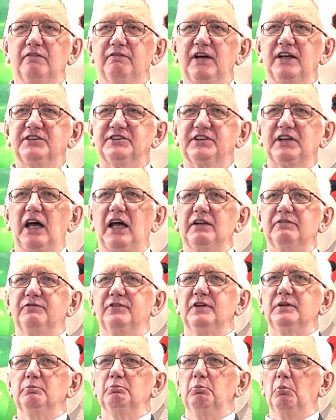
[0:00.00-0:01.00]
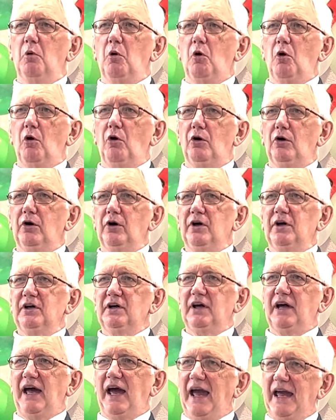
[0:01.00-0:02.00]
They said that more
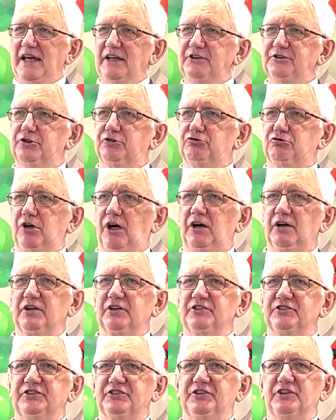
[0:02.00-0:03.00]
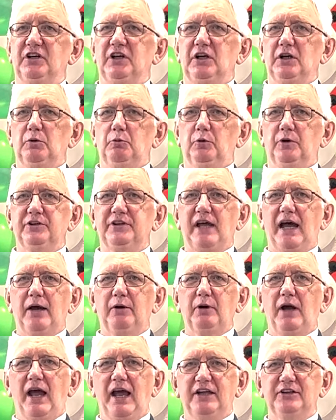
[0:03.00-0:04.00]
aid trucks were
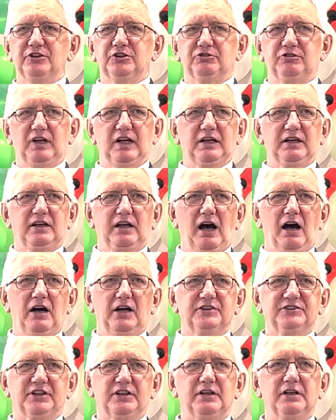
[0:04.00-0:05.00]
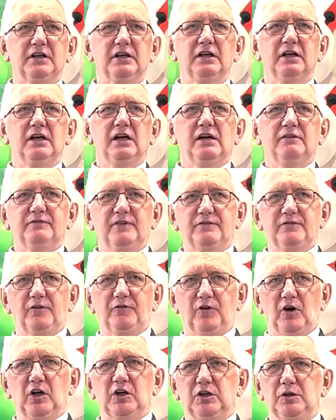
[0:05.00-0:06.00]
now entering Gaza than the
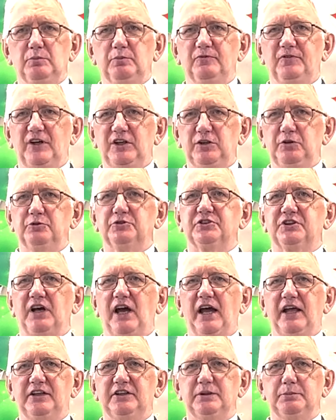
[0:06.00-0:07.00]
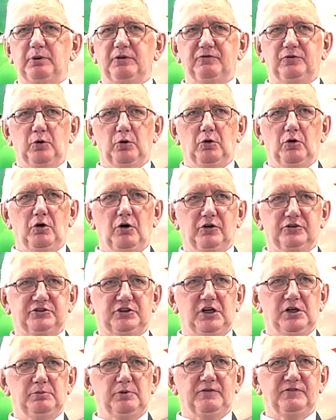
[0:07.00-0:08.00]
volume that used to enter before
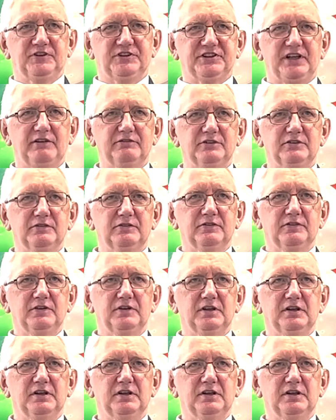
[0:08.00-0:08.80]
October the 7th.